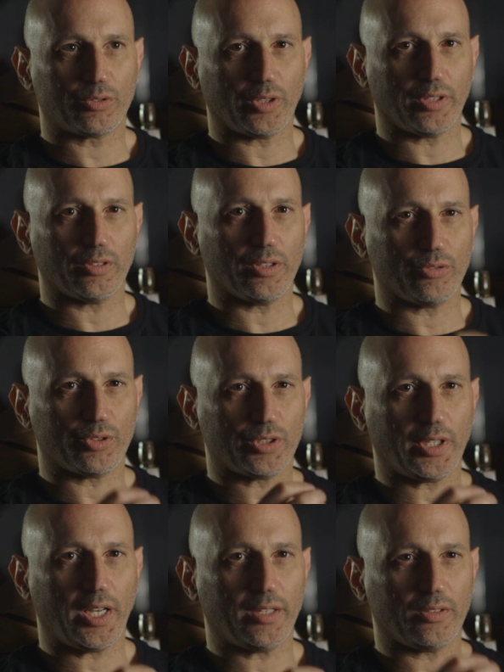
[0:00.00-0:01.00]
trying to
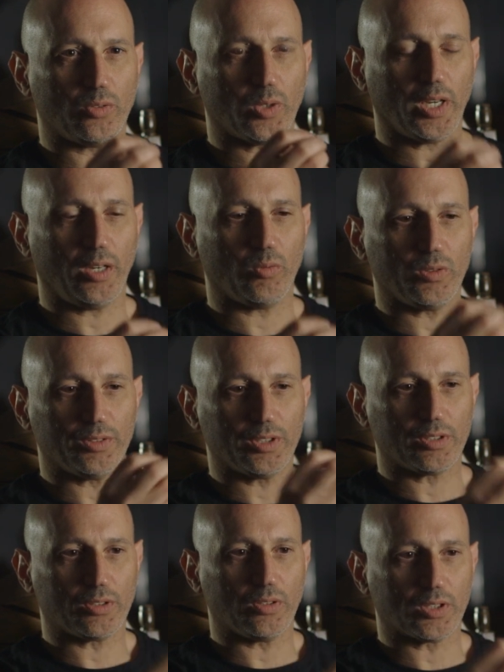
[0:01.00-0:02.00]
understand, okay, well,
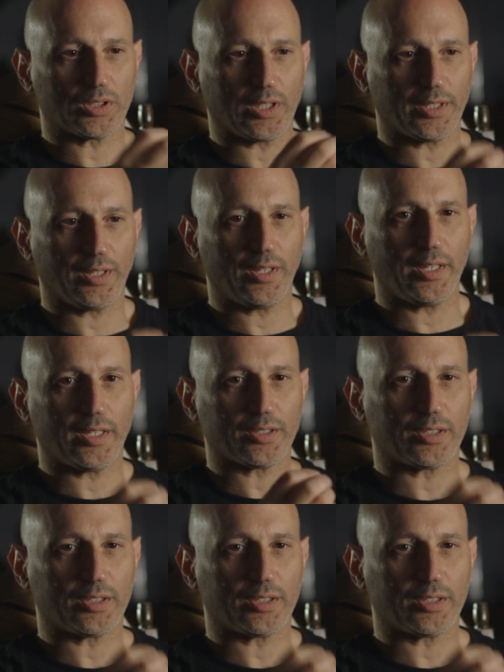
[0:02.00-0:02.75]
this looks like this,